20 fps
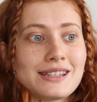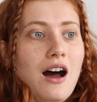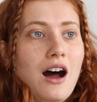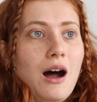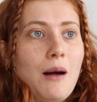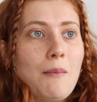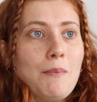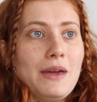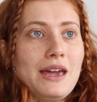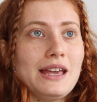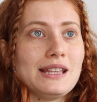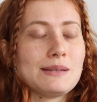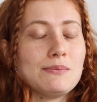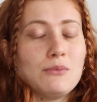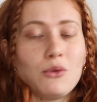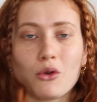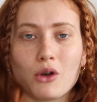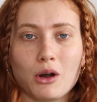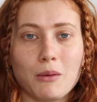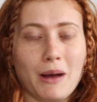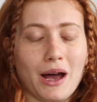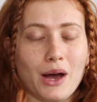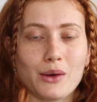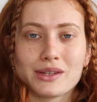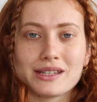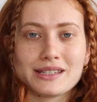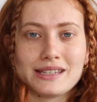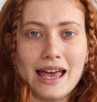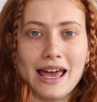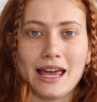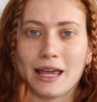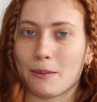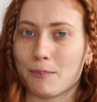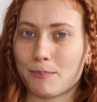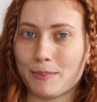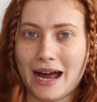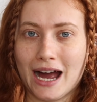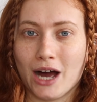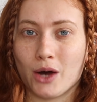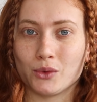It's more about setting
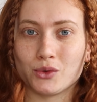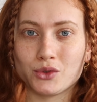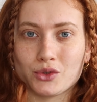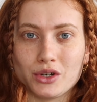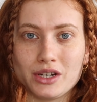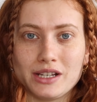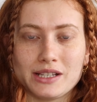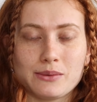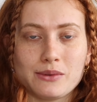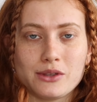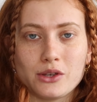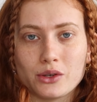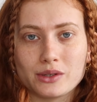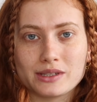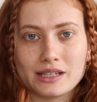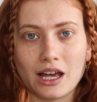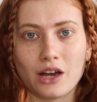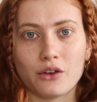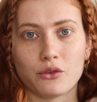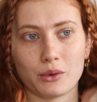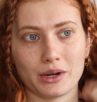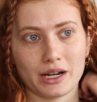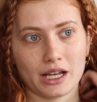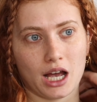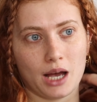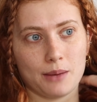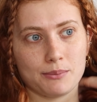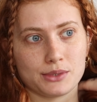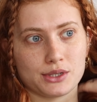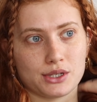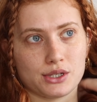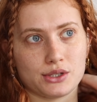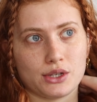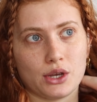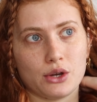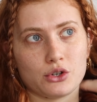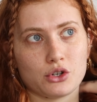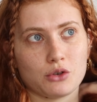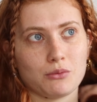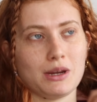boundaries with yourself when it comes to
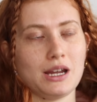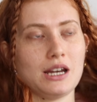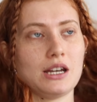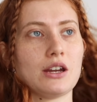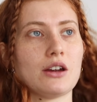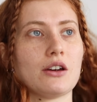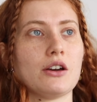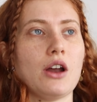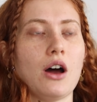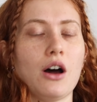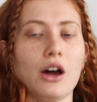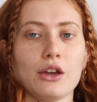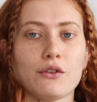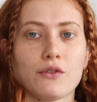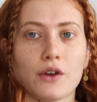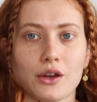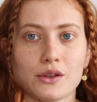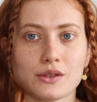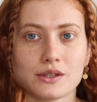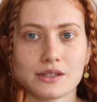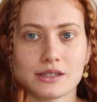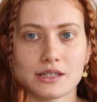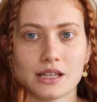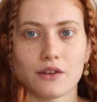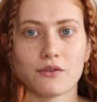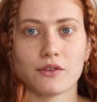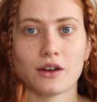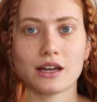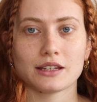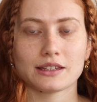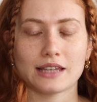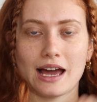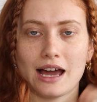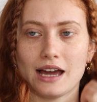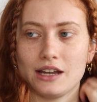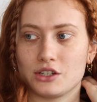social media and iPhones and stuff like that,